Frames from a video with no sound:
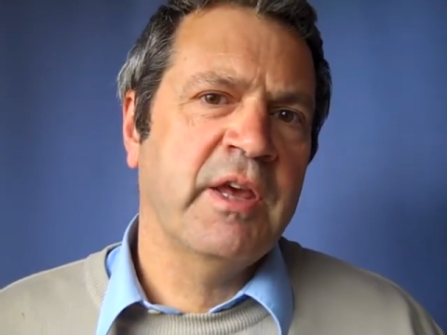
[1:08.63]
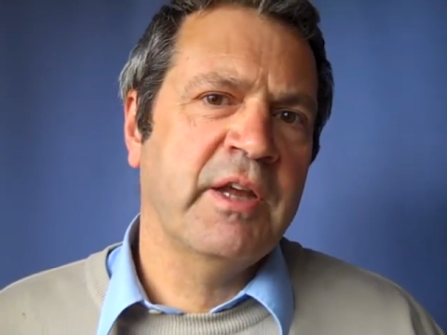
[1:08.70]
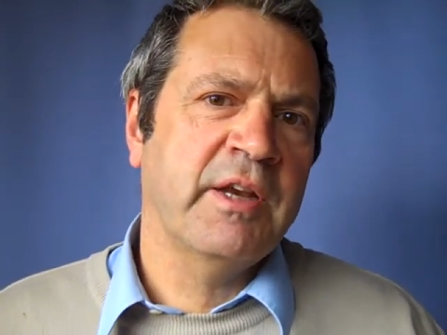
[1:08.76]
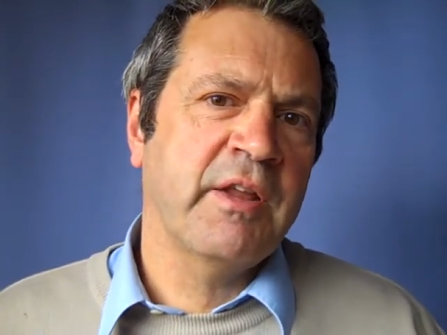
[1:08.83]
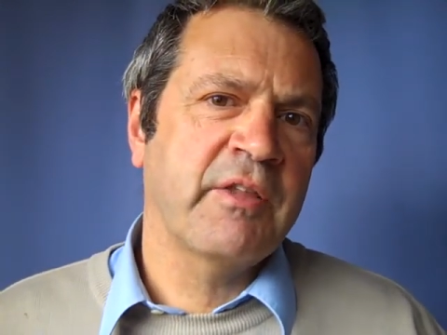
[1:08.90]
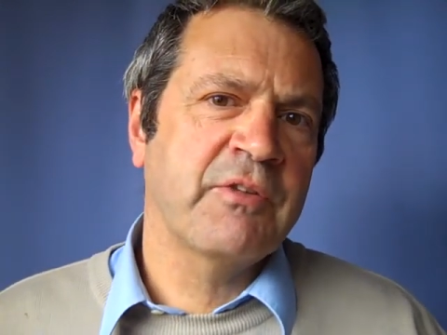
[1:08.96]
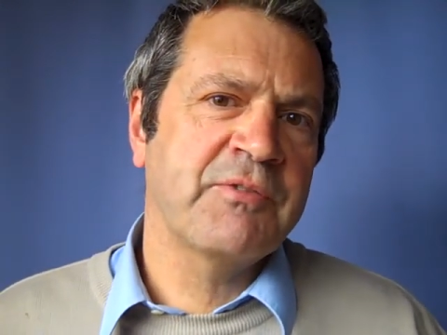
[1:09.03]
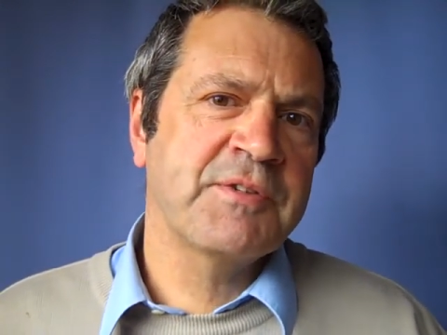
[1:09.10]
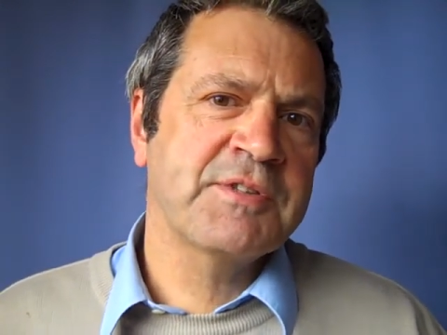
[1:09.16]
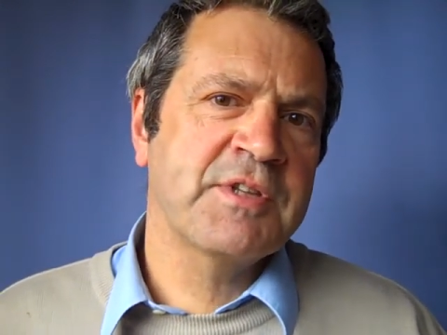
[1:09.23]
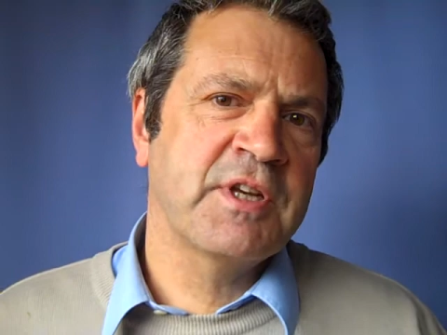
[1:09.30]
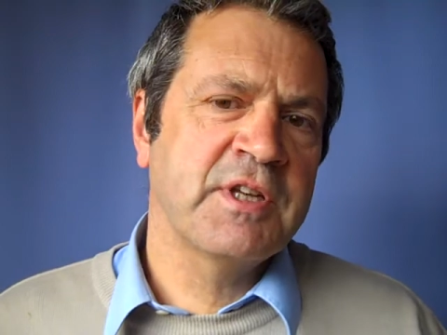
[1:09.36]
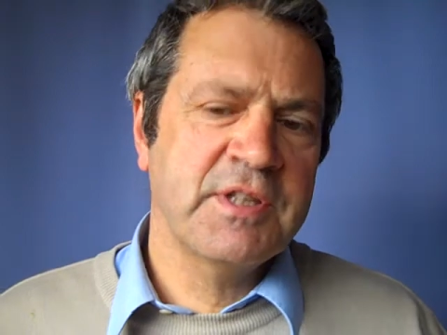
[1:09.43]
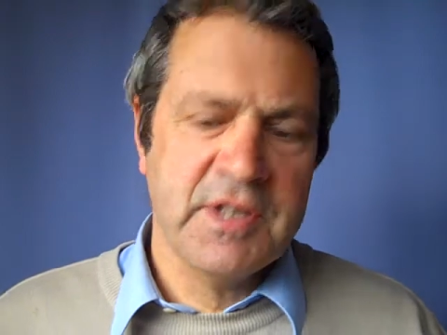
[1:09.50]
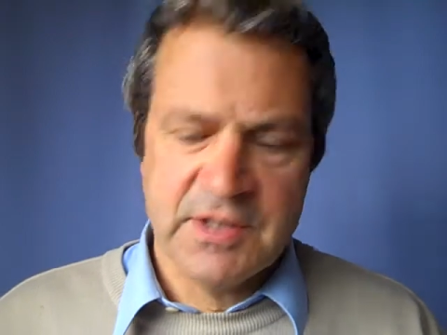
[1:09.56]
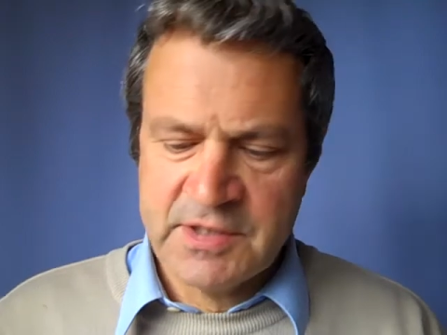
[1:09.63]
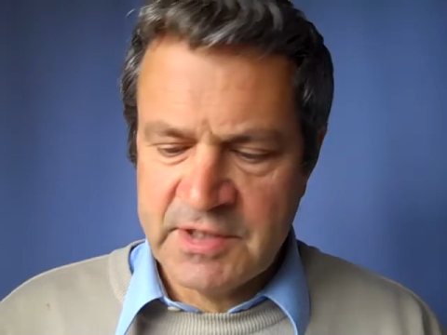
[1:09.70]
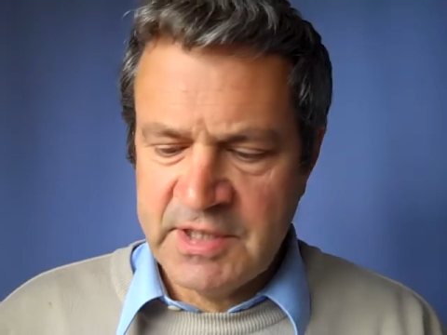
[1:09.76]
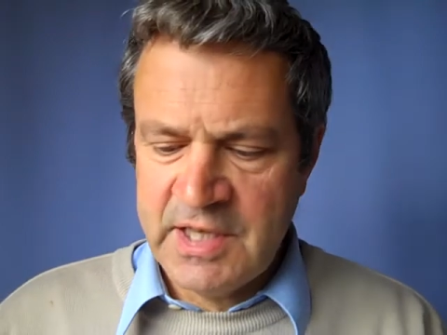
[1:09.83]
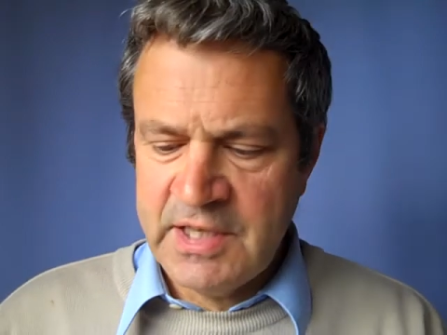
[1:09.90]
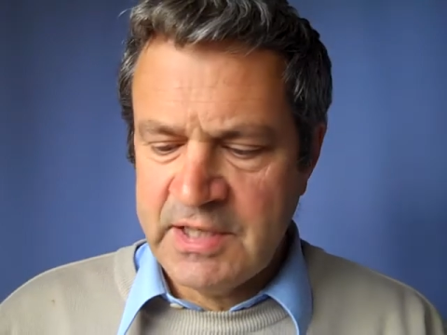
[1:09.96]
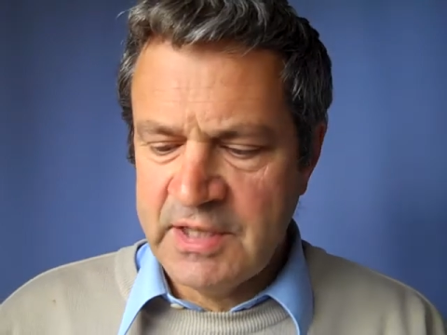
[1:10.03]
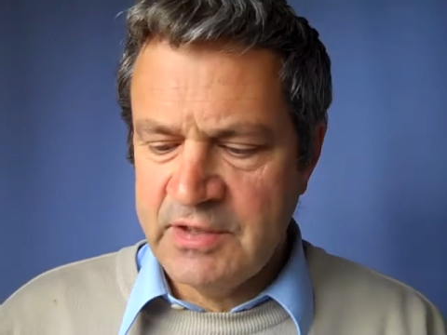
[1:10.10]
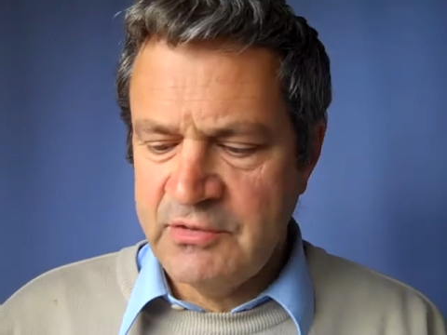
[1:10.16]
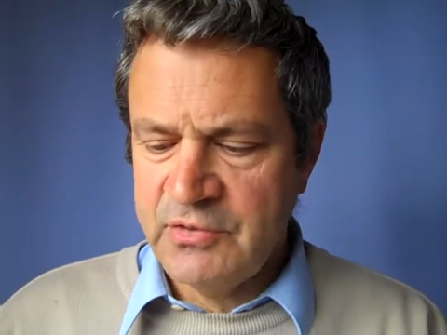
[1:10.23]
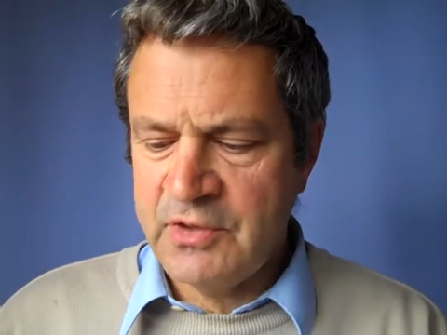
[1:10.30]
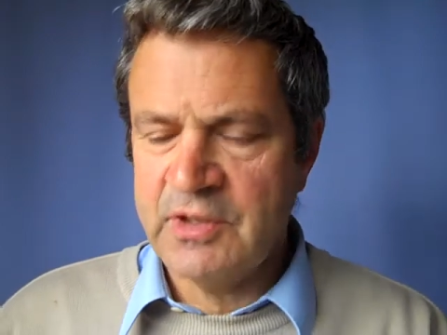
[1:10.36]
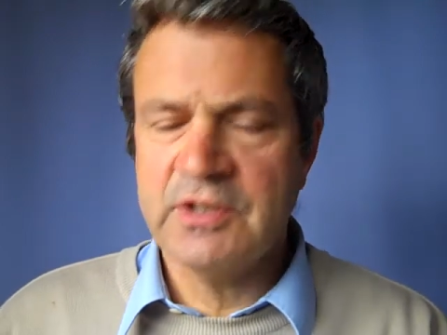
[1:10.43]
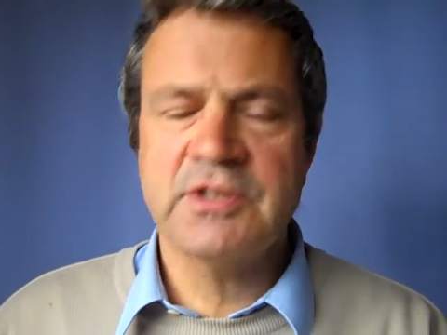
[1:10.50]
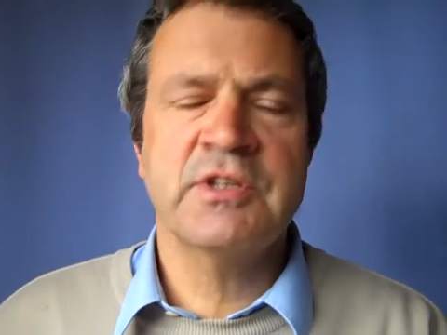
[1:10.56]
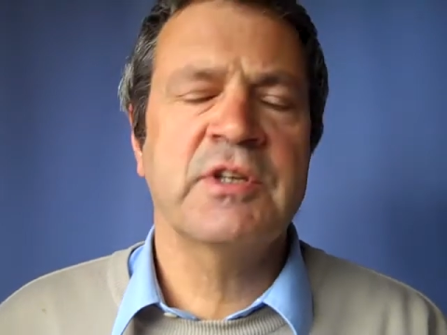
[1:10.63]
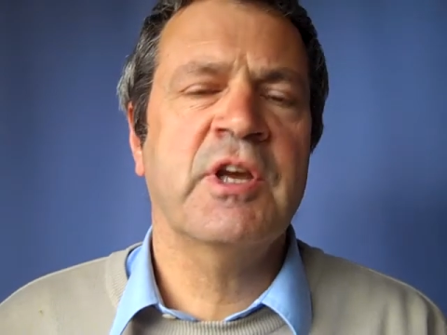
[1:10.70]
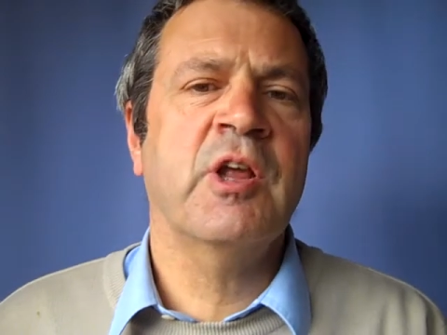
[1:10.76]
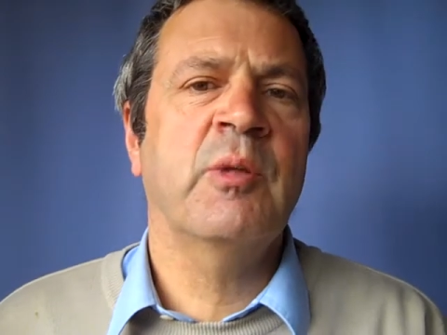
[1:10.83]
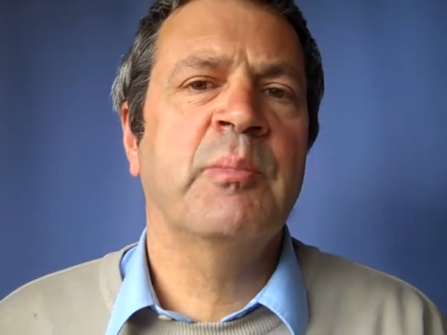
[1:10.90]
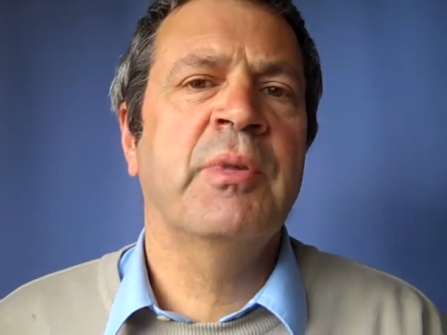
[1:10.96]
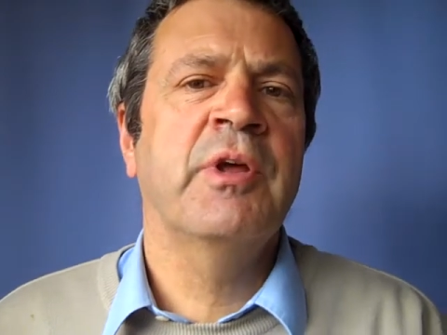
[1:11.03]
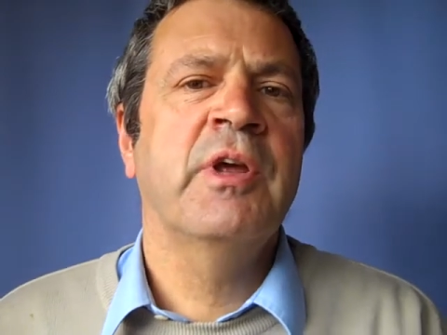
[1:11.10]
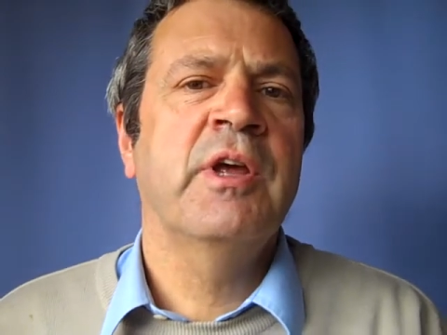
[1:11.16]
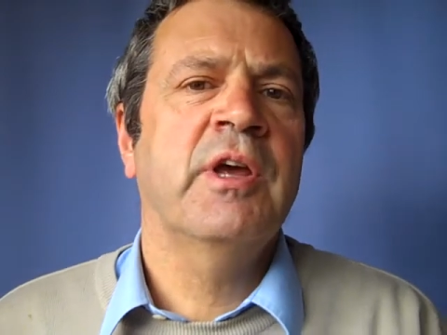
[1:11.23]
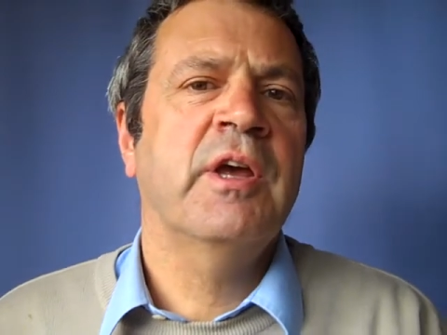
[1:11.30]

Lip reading: other facilities are needed to help